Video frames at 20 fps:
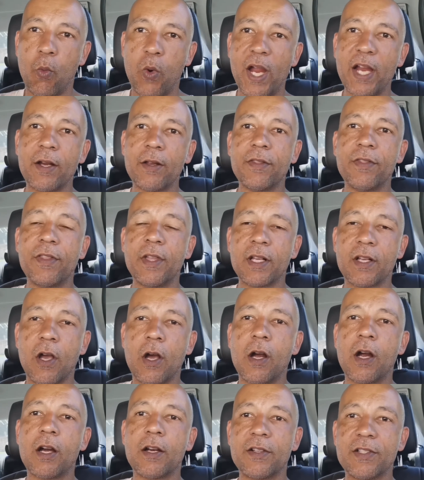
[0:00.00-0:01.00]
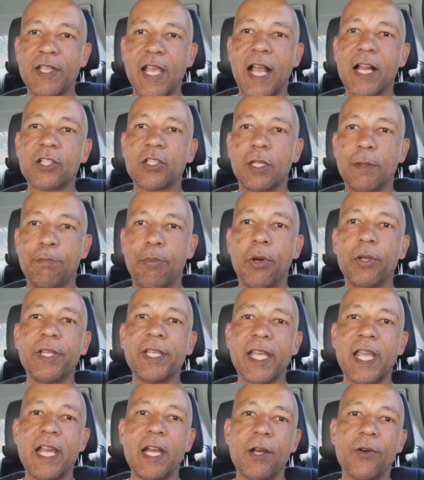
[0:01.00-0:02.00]
where the car is actually
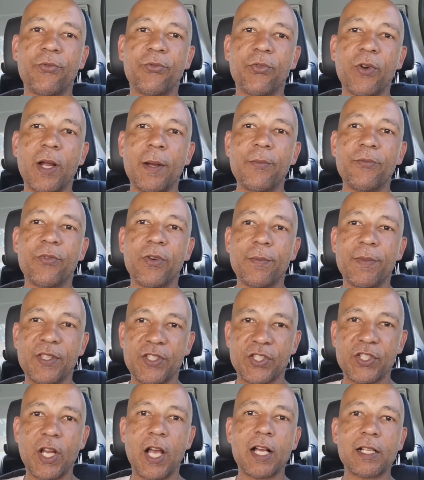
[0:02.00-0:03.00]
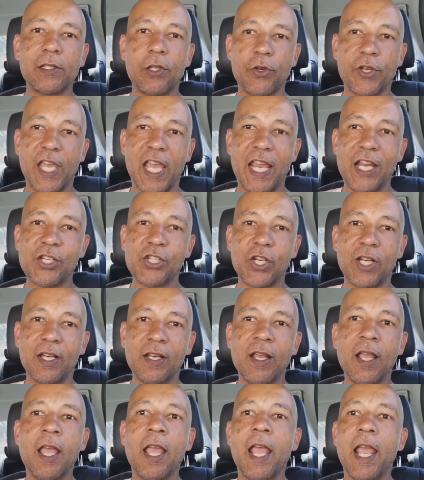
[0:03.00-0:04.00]
pulling air from the stock
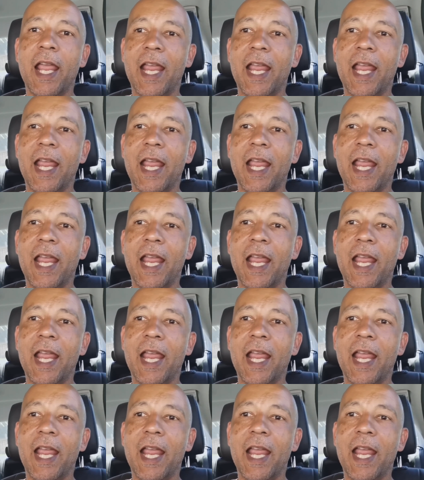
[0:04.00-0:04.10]
location,